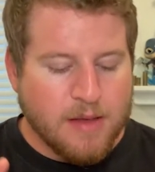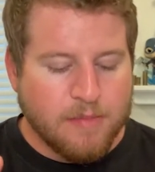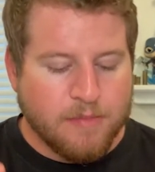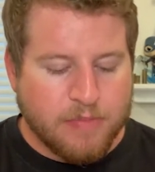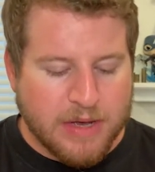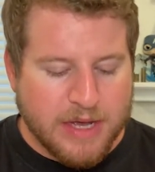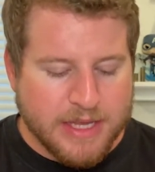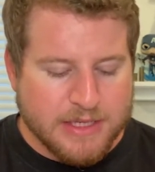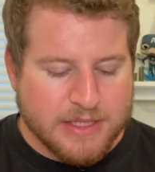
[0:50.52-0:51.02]

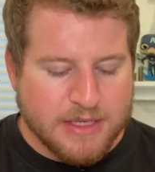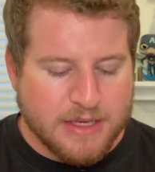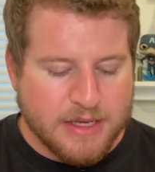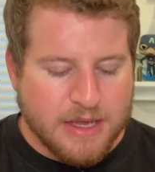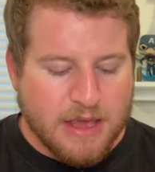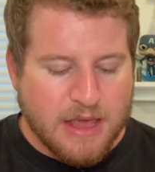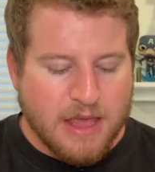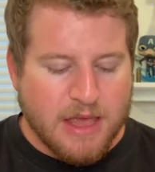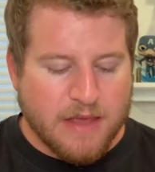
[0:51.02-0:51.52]
But
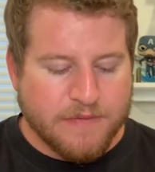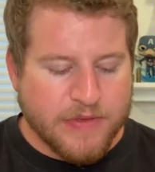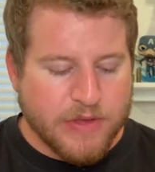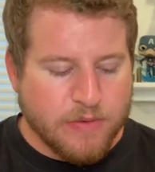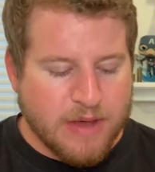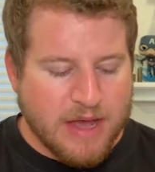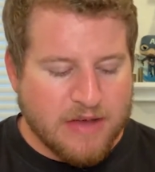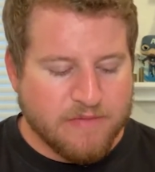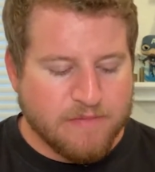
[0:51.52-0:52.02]
if
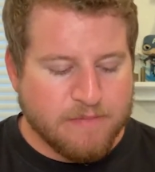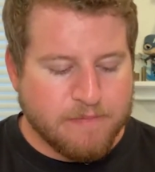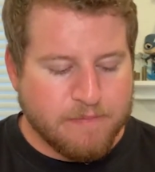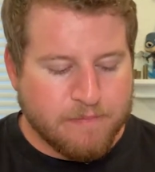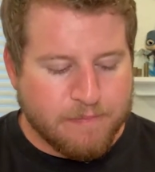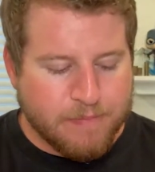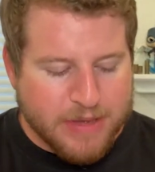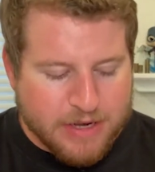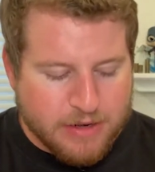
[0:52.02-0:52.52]
you have
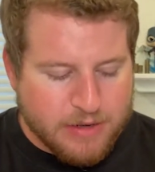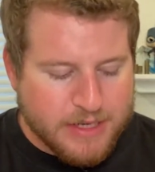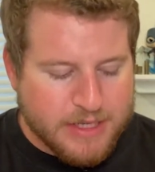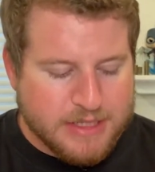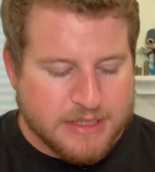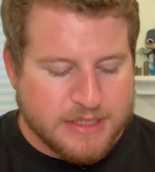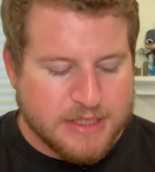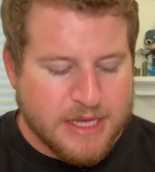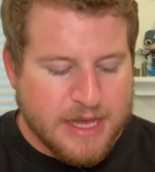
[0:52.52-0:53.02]

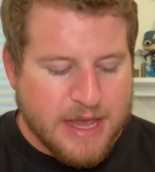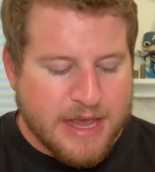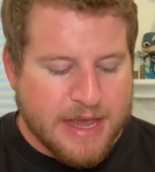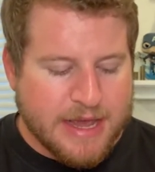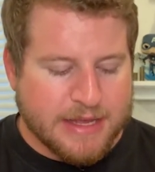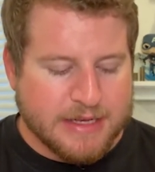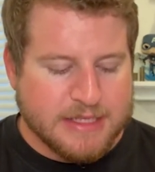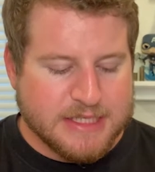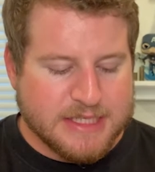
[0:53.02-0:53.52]
bitterness
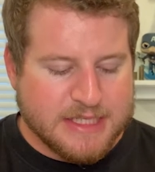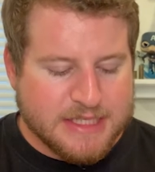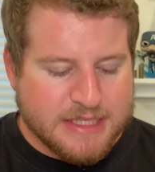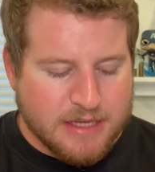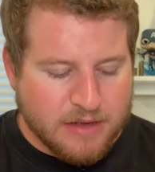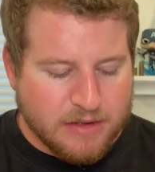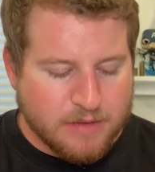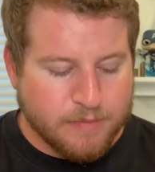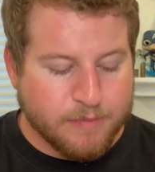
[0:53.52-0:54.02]
and
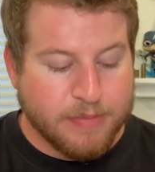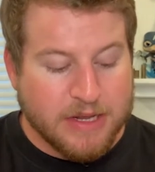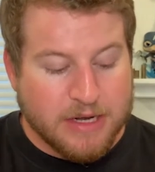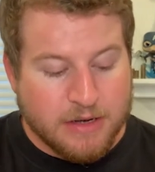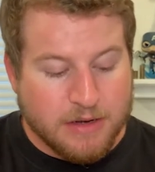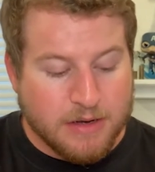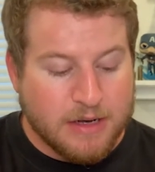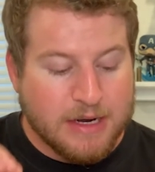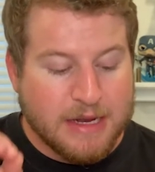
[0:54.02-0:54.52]

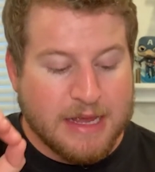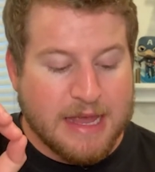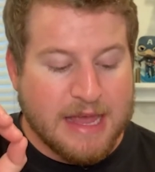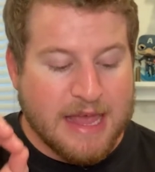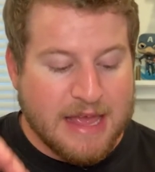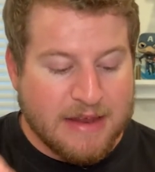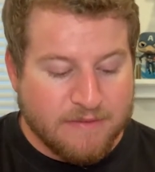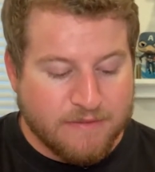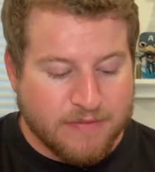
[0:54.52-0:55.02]
bitter
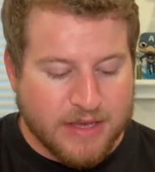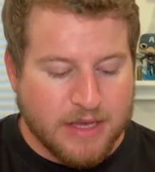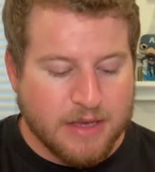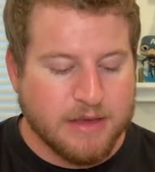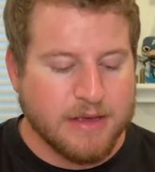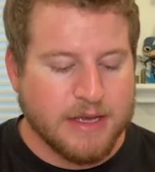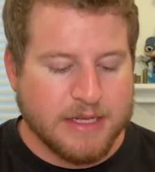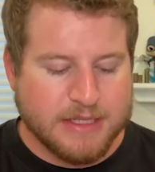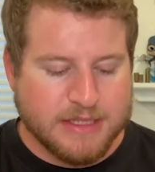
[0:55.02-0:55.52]

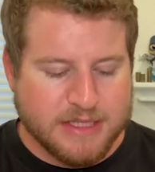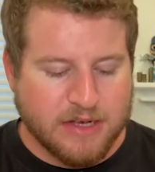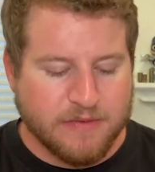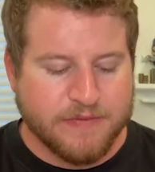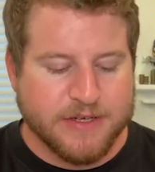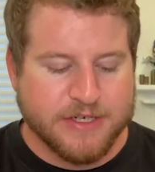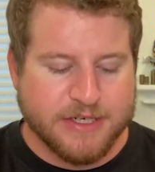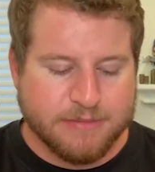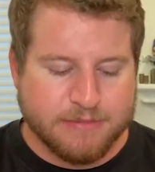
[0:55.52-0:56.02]
envy and
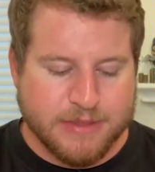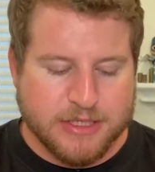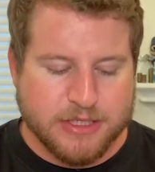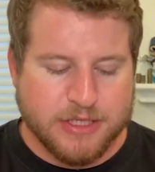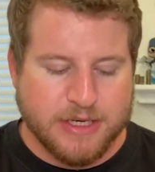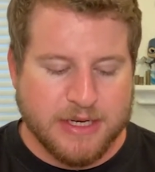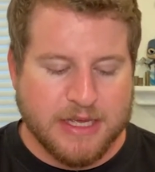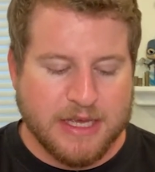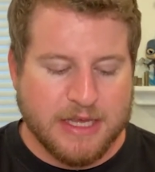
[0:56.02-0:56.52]
selfish
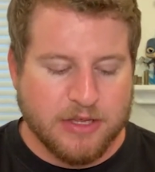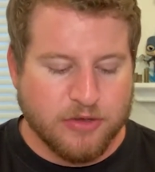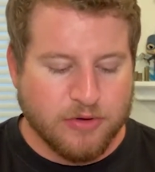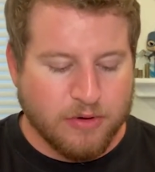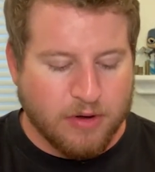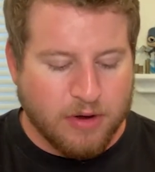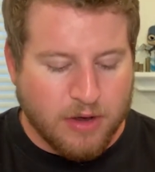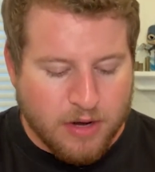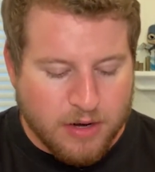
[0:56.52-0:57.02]
ambition in
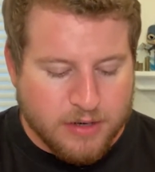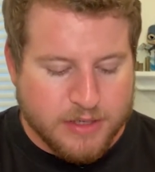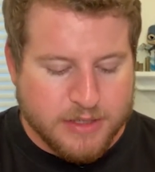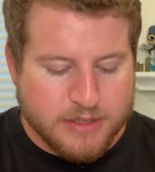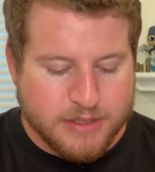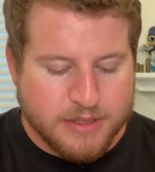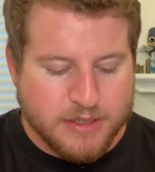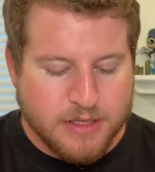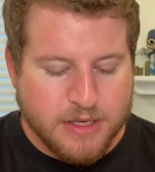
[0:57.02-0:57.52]
your
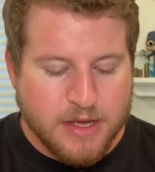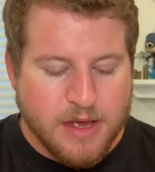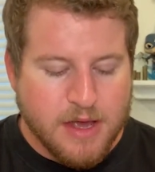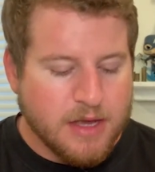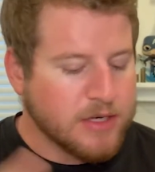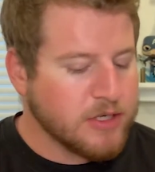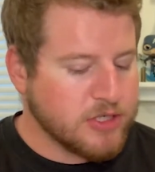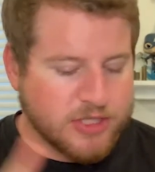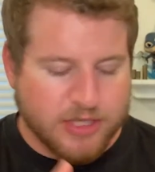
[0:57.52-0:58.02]
heart,
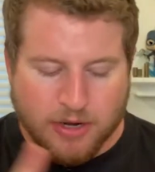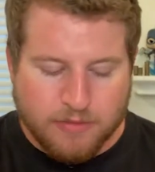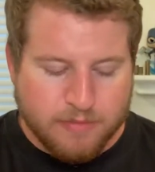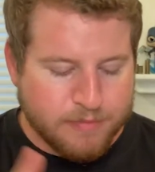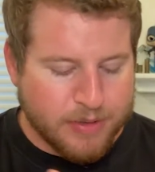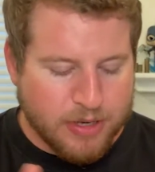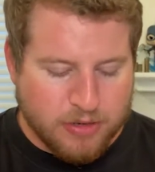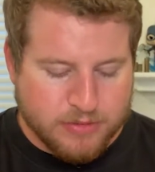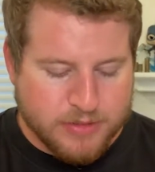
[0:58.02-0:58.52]

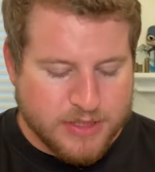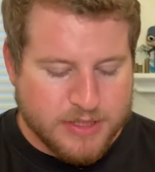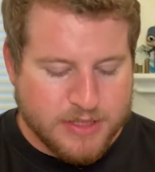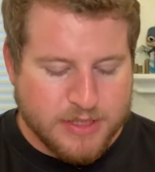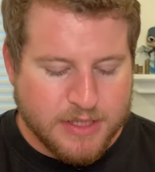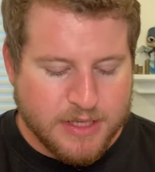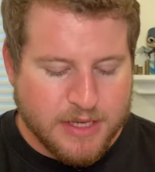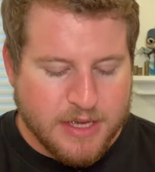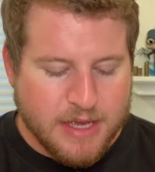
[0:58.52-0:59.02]
don't boast
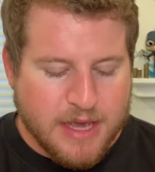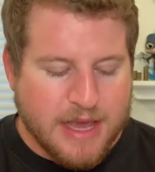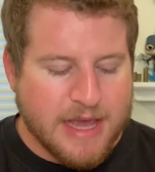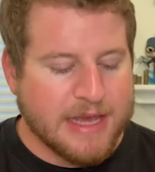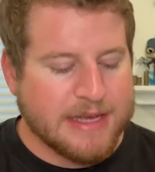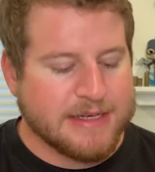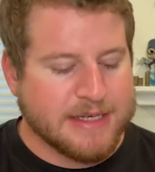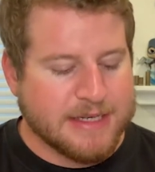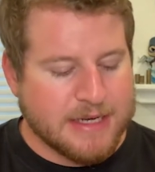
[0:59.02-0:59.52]

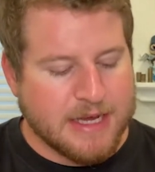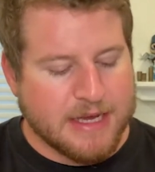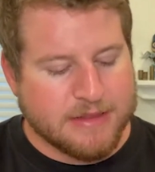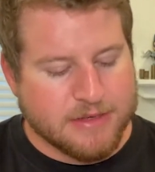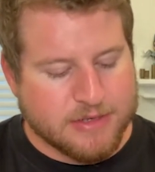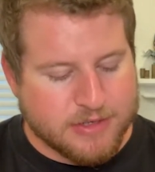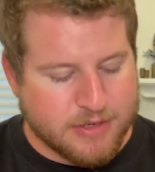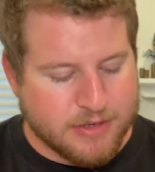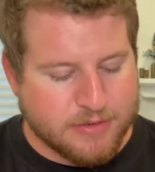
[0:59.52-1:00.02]
and deny
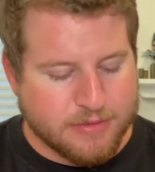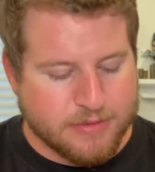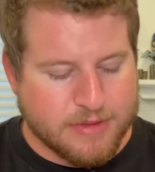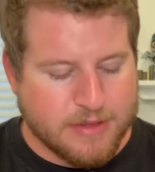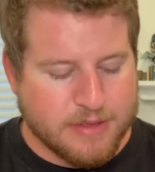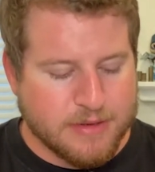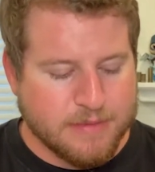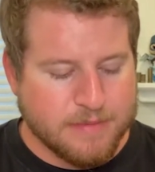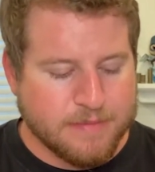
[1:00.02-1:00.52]
the
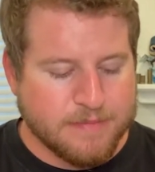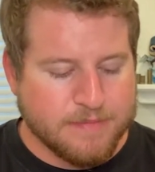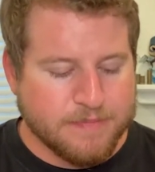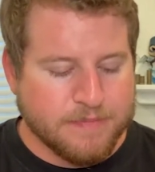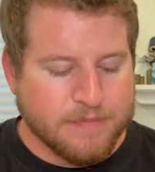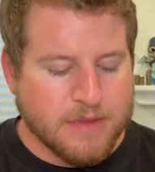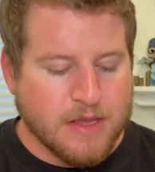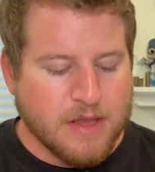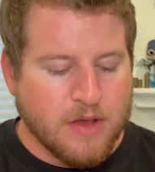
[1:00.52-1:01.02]
truth,
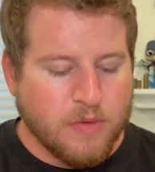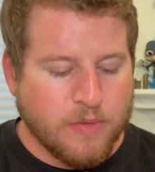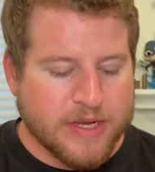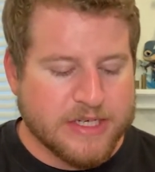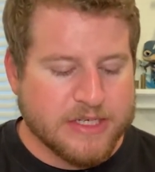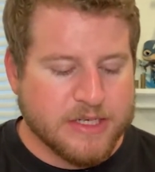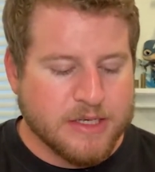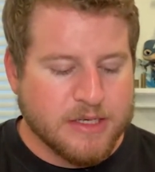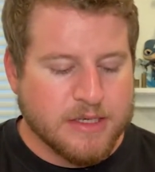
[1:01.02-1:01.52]

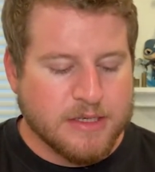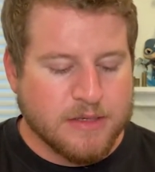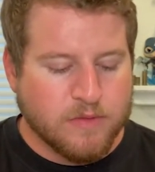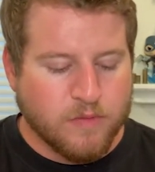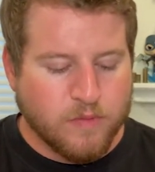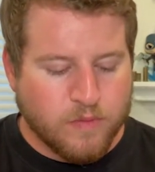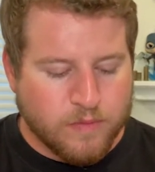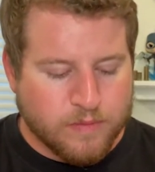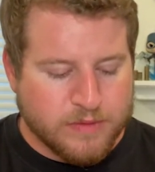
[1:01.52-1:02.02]
which
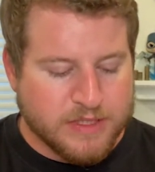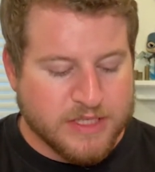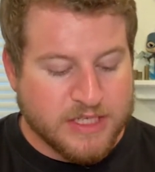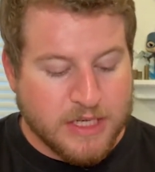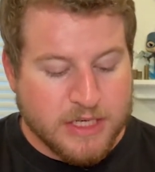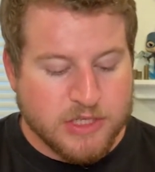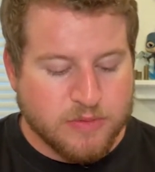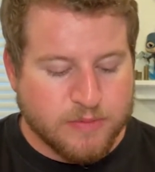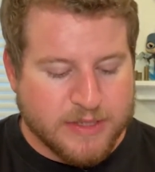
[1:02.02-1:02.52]

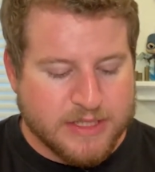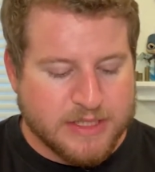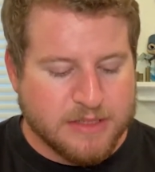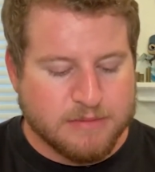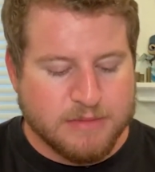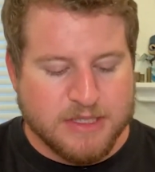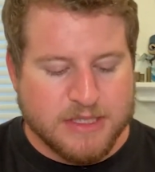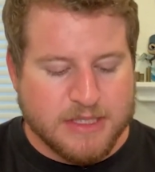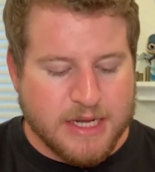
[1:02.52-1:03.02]
such
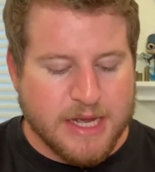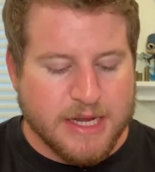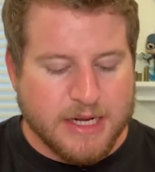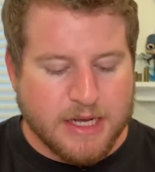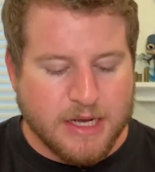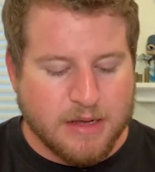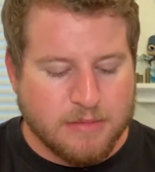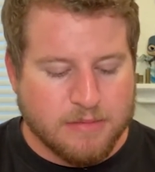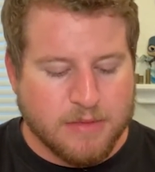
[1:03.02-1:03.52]
wisdom does not
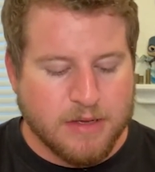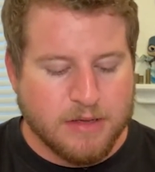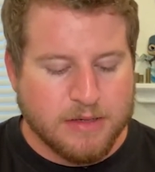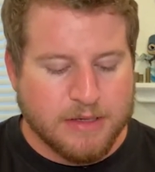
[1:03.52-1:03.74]
come